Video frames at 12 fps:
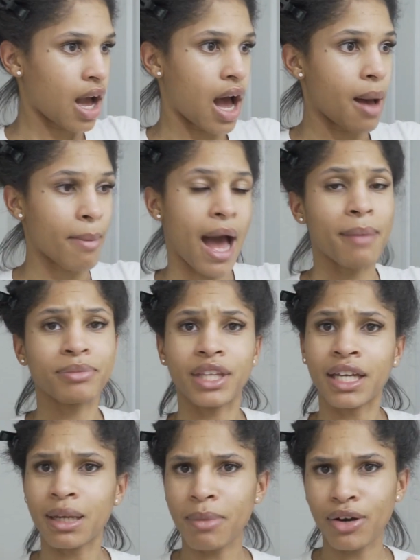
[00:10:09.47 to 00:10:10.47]
I'm
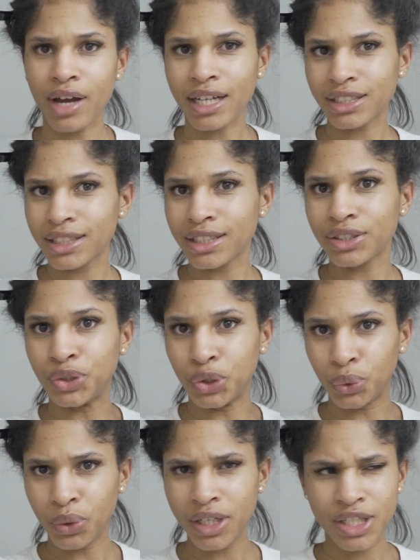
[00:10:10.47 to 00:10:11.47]
thinking about actually
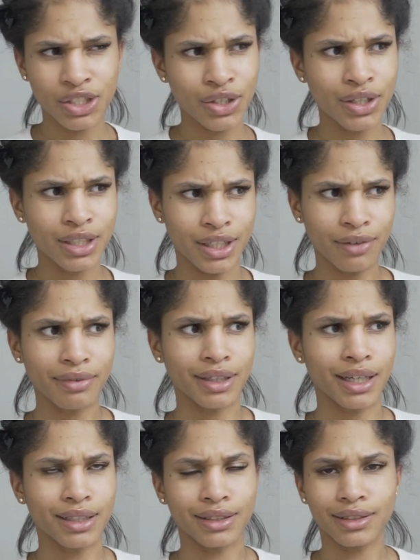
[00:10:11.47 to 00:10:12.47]
doing this shirt in different
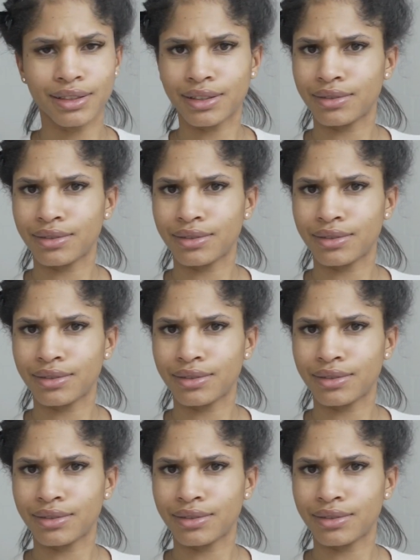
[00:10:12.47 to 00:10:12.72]
colors.